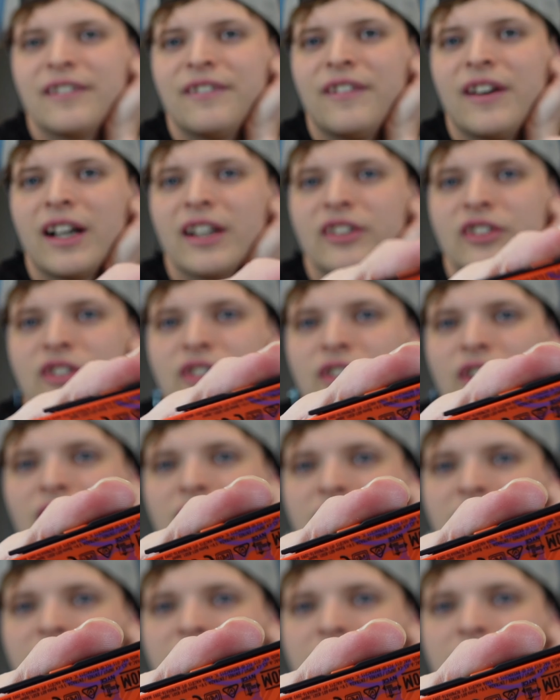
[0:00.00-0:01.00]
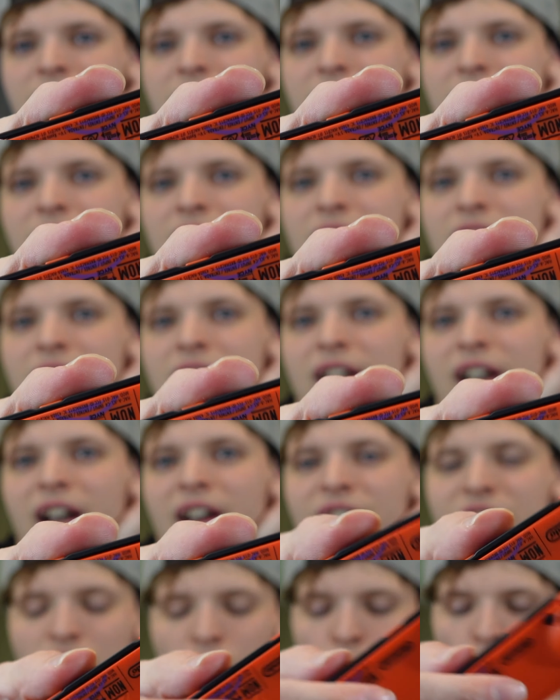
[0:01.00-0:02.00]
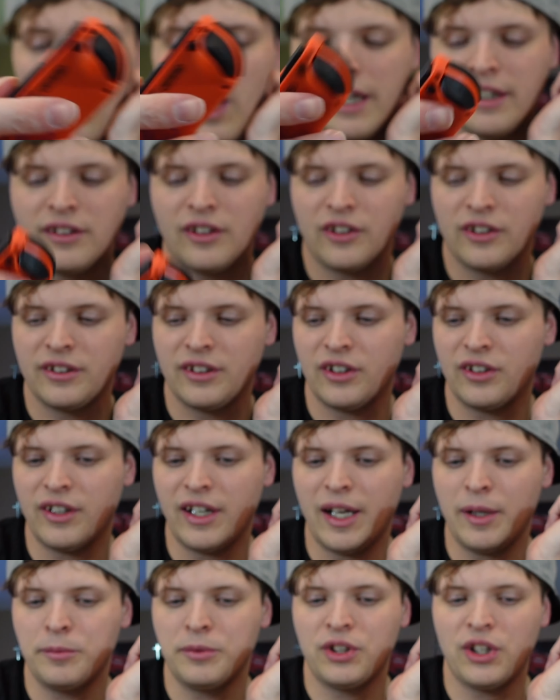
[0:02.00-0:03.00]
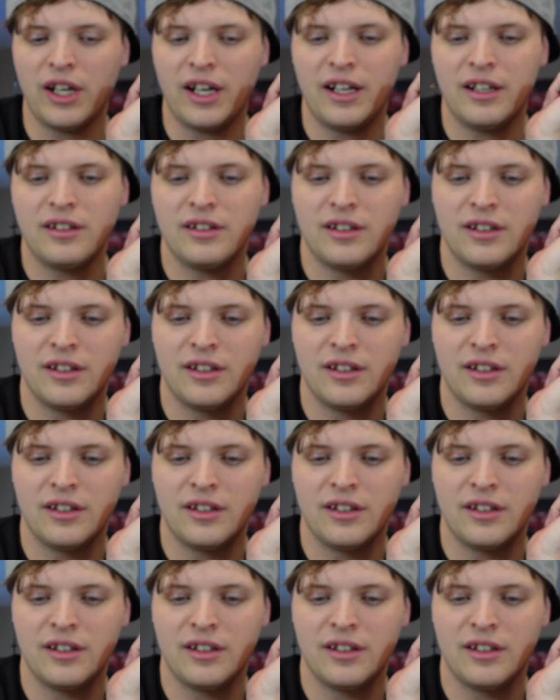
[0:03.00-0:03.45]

fire starter. I haven't quite learned their names yet,